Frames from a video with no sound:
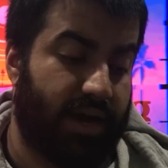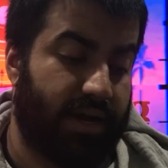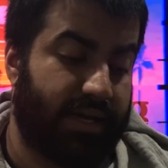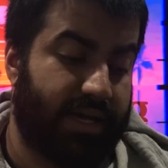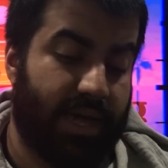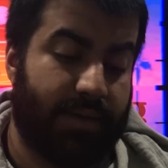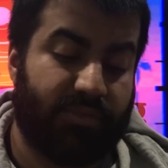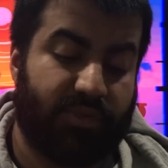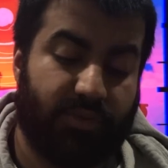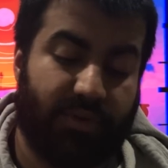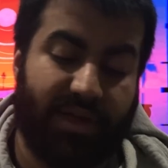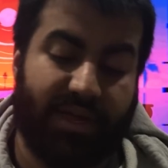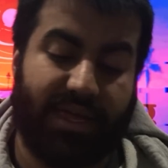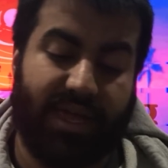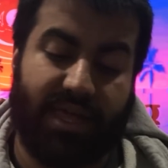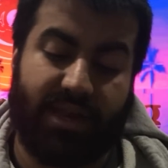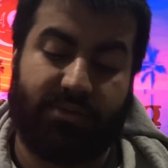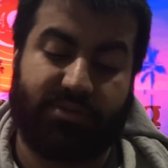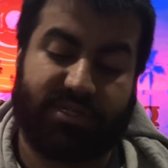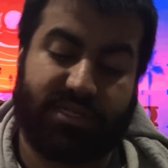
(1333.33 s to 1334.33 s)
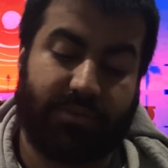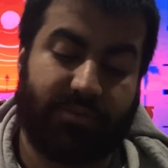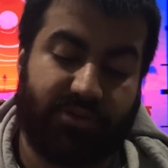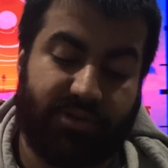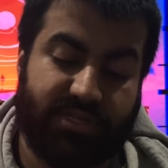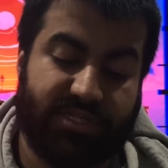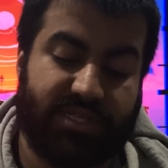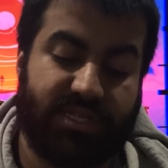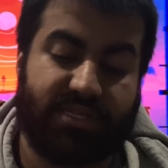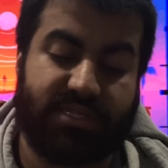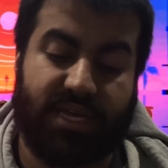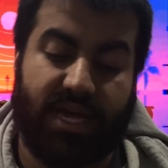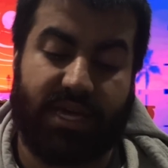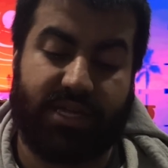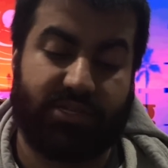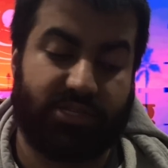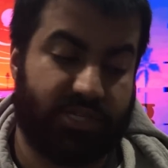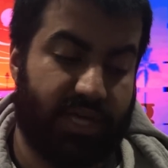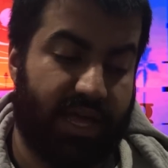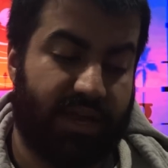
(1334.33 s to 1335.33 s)
Game 3, again, it was a similar instance. I
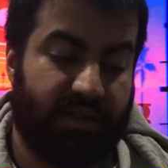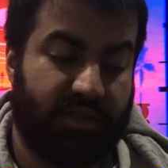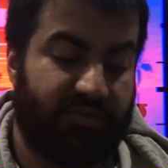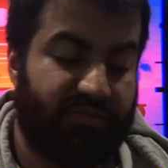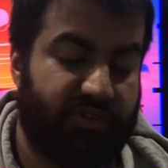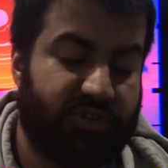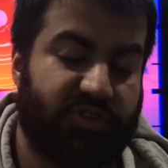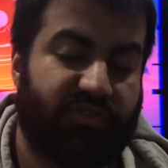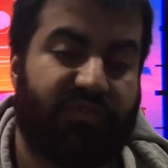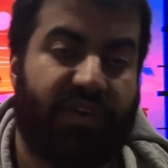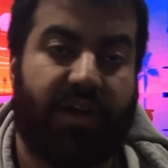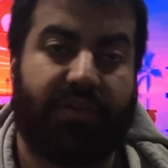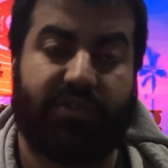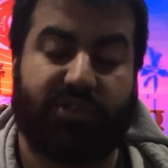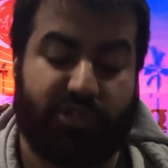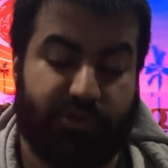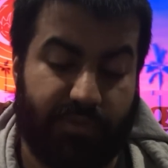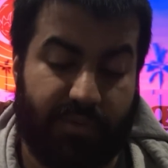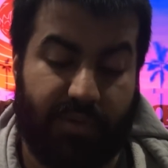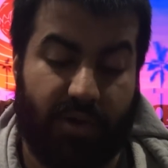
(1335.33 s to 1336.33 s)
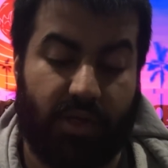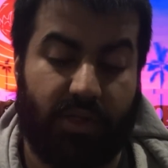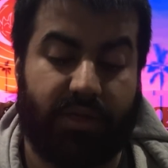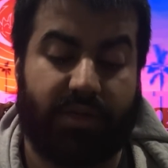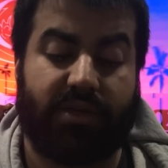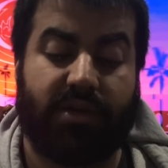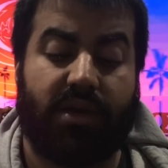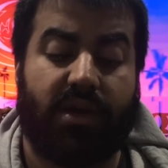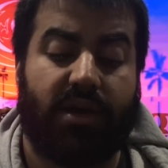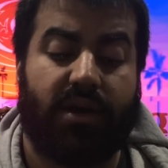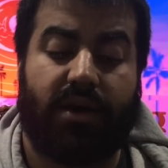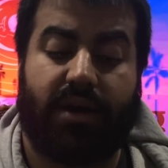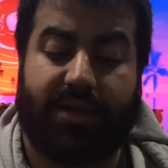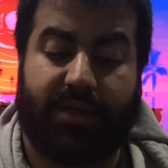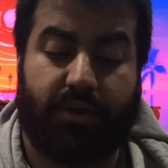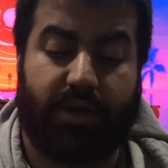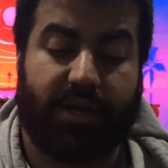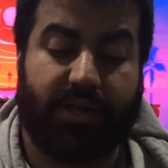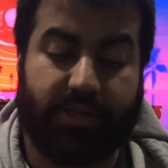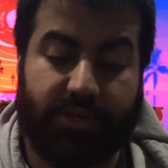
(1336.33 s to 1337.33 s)
decided in the Fusion of Fire, the Super Poly.
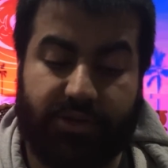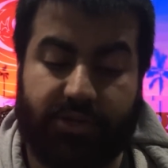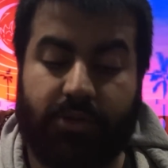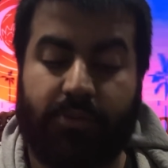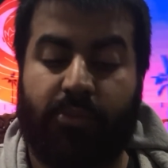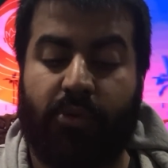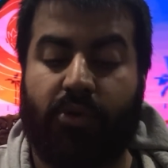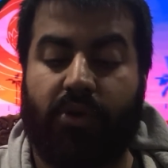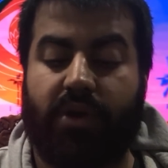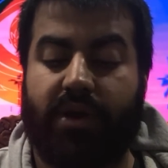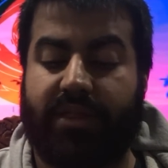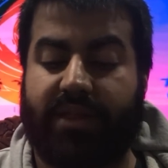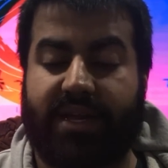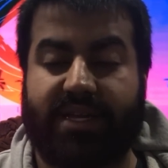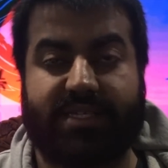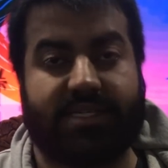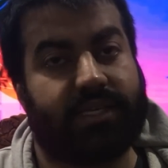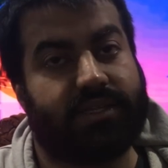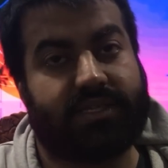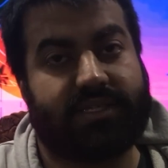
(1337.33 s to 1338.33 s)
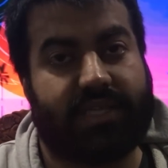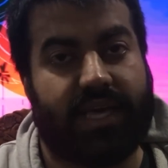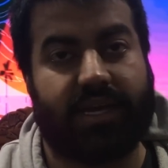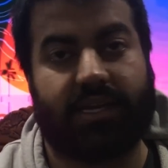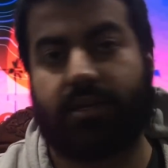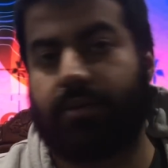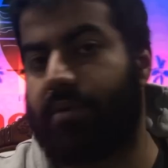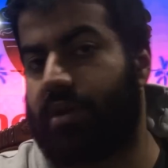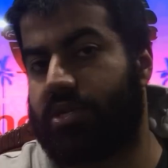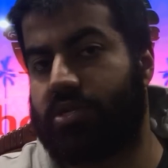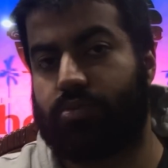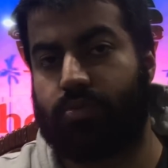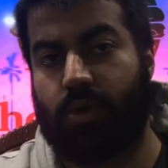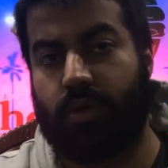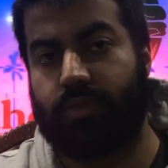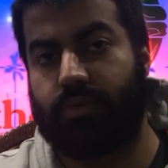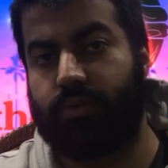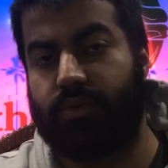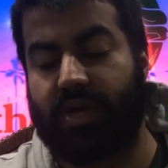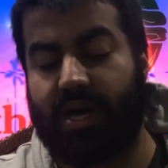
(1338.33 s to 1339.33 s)
I cleared the board, and then I set the Sanctum, and I just
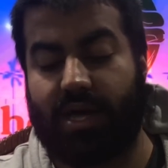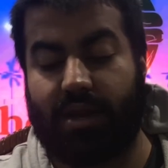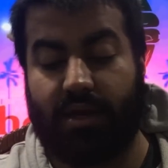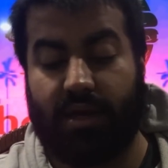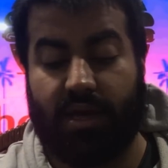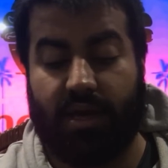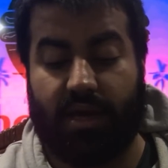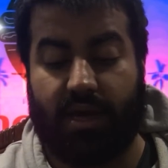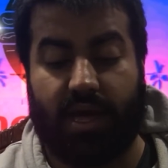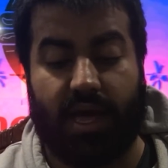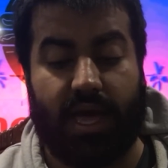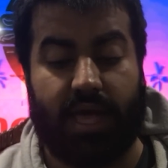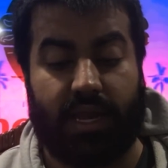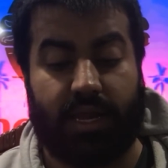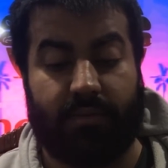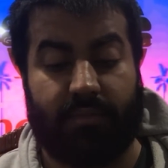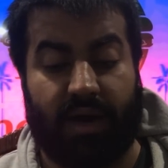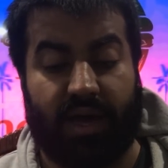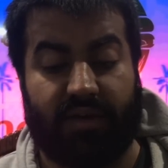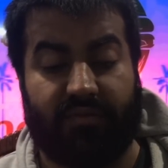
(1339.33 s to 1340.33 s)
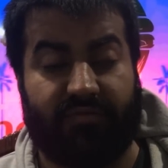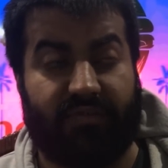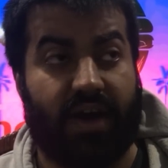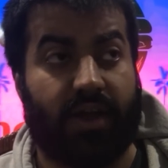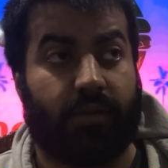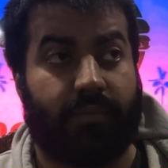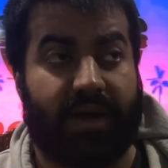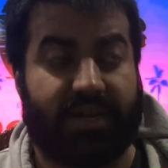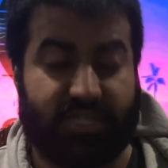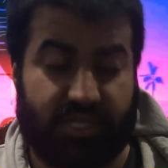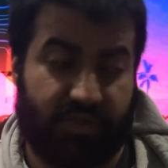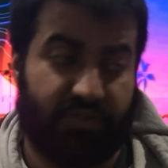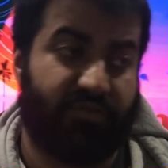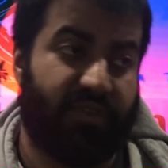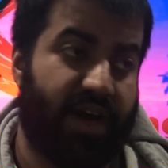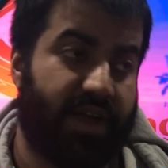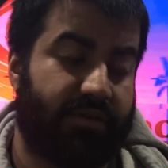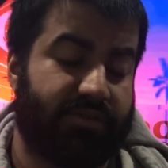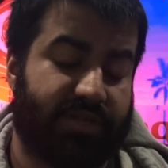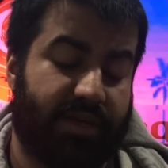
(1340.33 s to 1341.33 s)
won through that. And in my final match in the
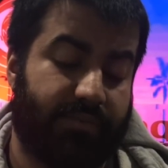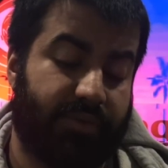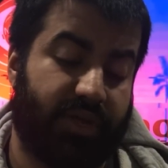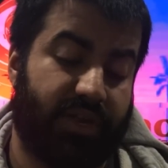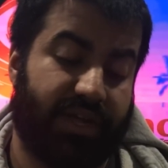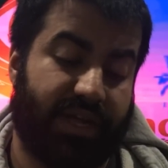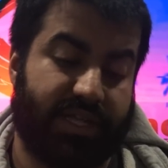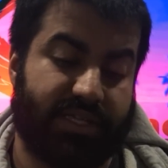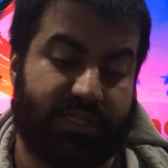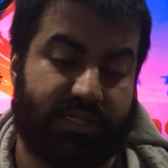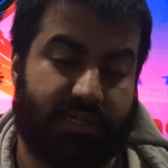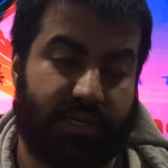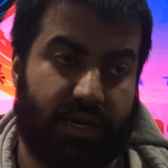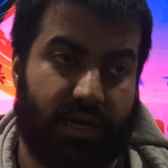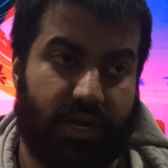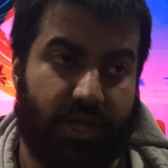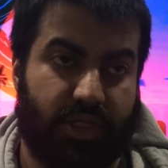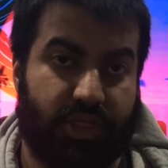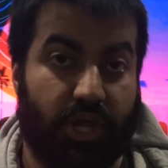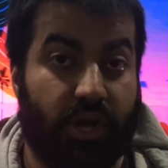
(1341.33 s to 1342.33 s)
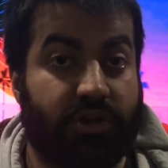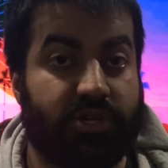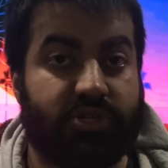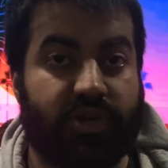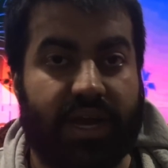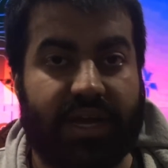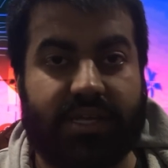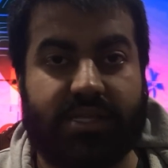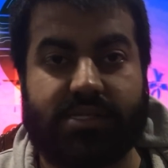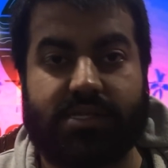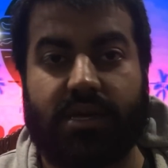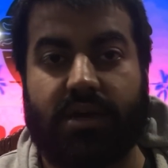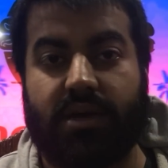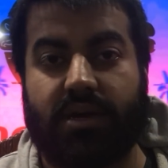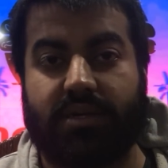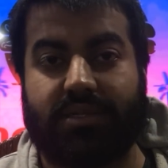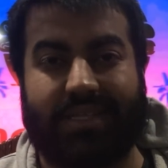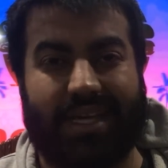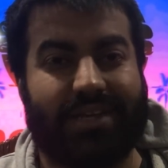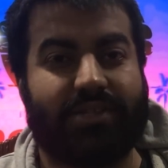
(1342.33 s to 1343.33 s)
finals, I played against Thunder Dragons,
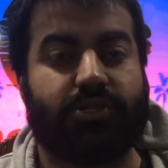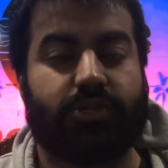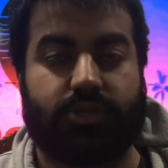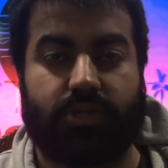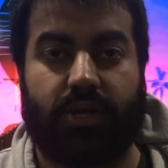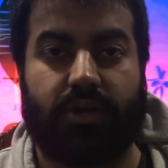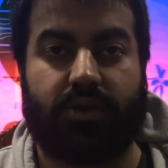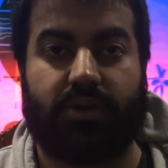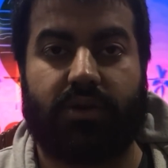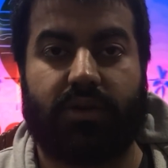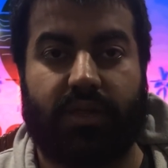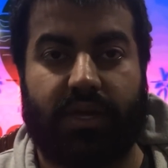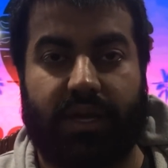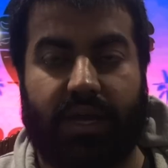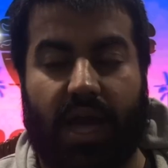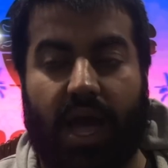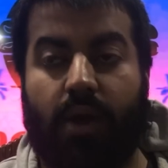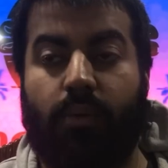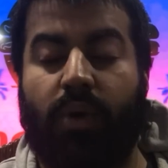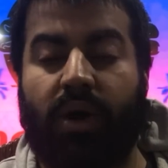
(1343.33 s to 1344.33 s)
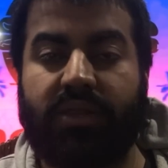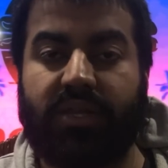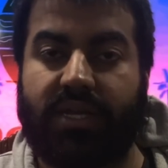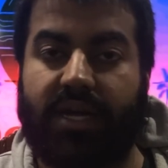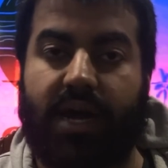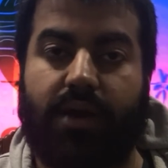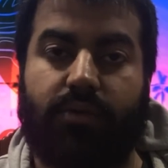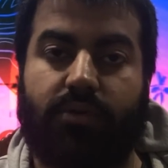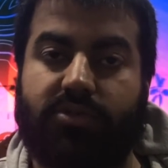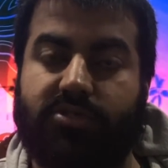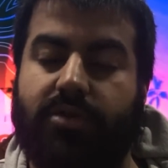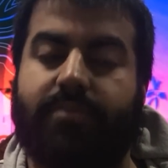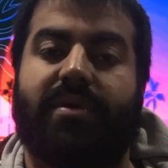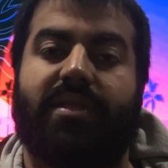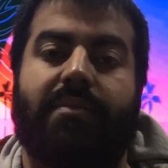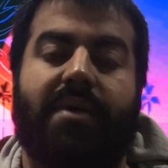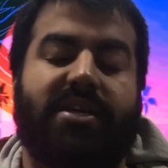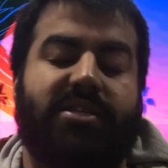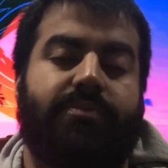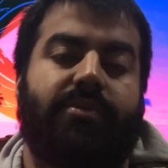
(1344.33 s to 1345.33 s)
Danger Thunder. I won the die roll, so I made
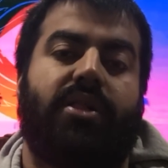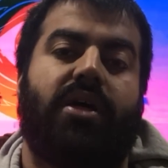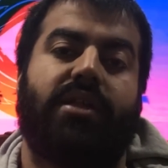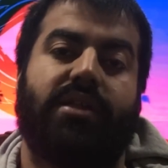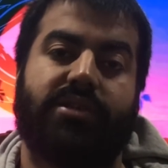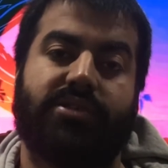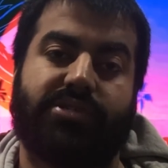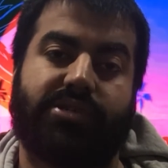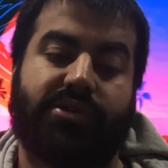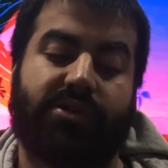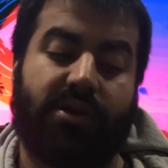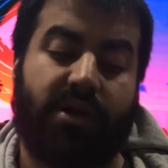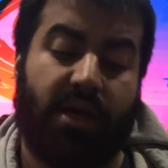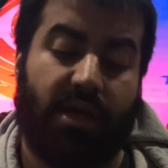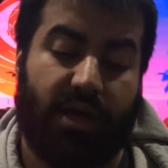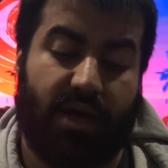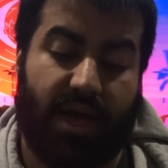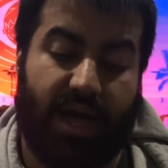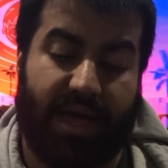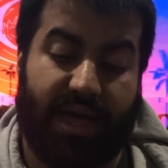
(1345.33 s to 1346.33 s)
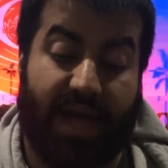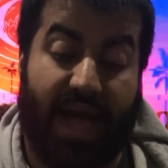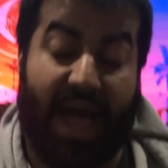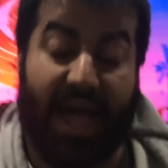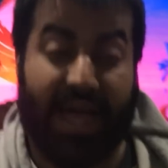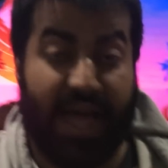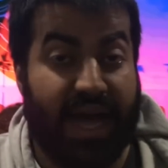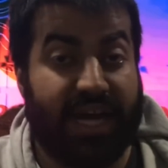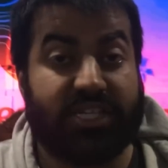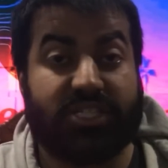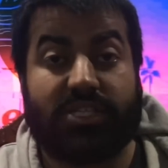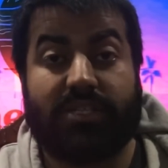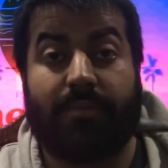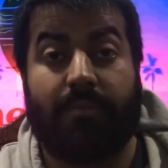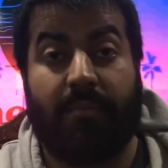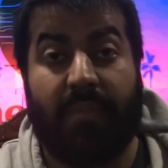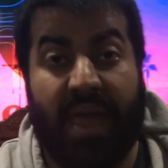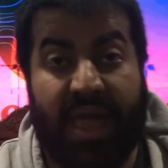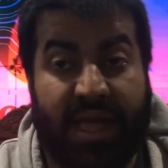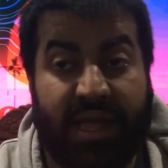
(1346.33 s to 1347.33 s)
the match a lot easier. I actually
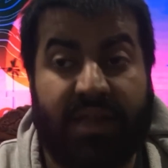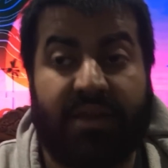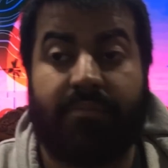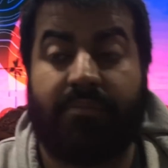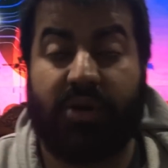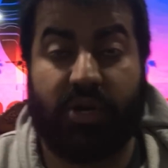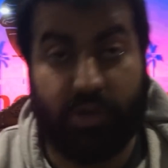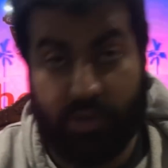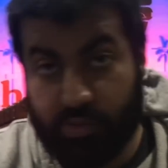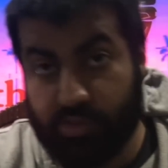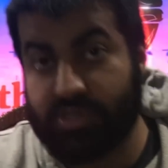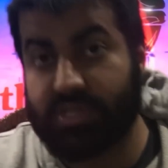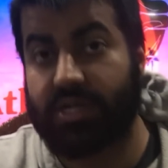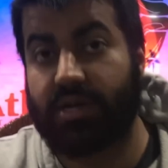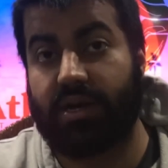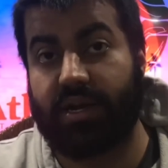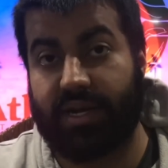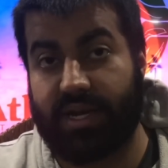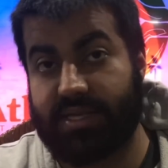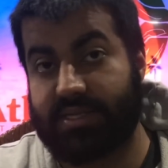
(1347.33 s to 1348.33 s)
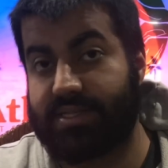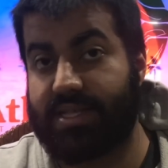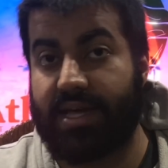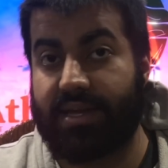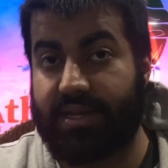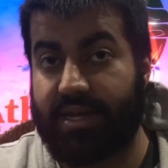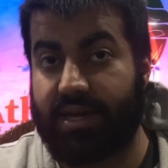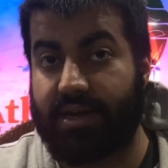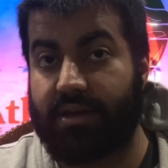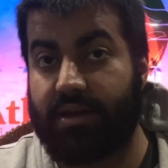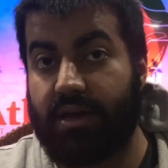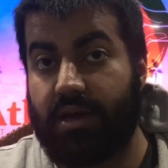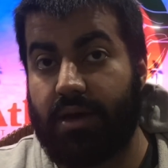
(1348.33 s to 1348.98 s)
made Baguska against that deck